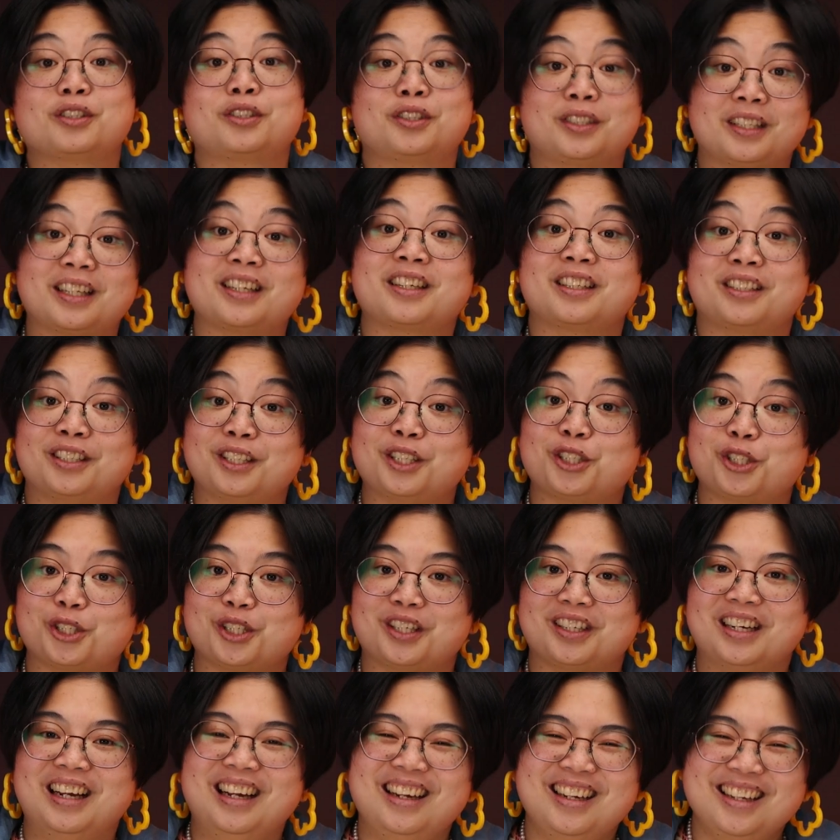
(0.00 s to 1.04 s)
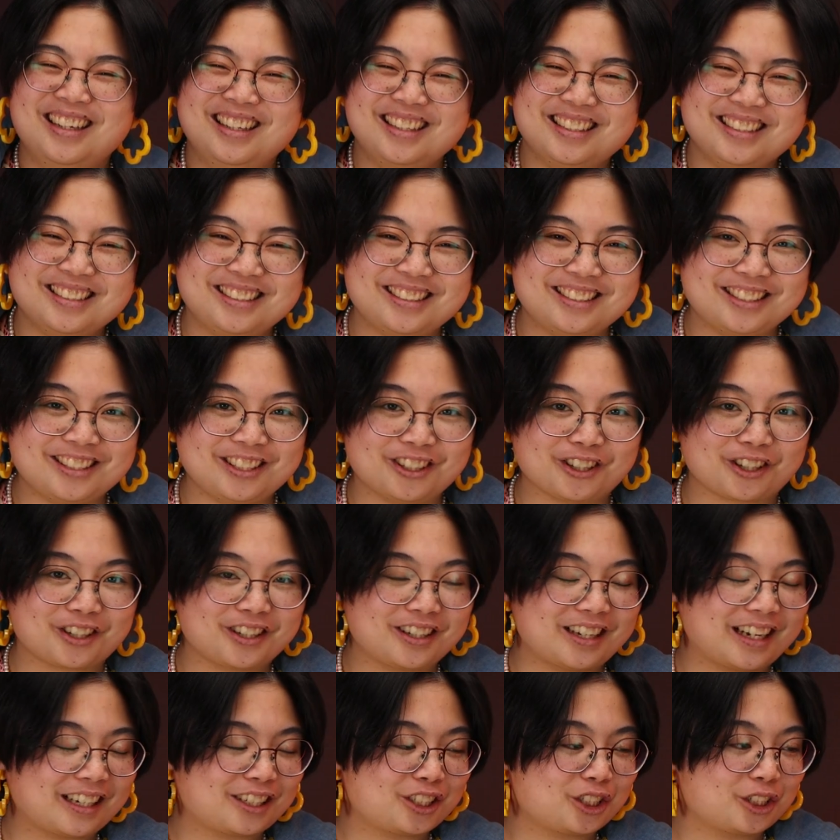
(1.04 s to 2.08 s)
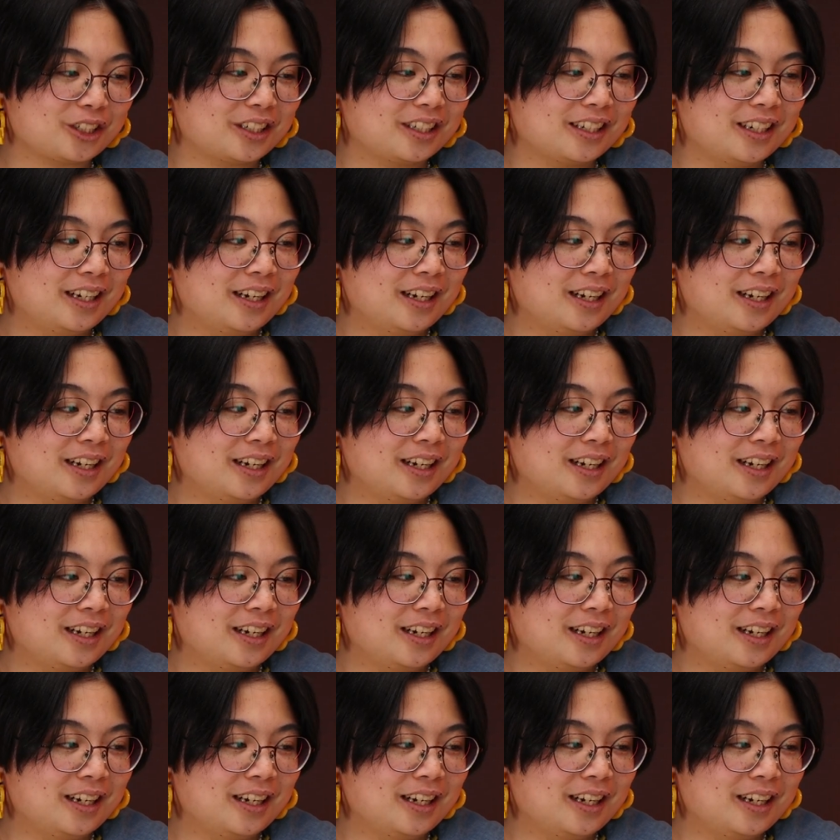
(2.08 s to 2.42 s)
a sick addition to your collection.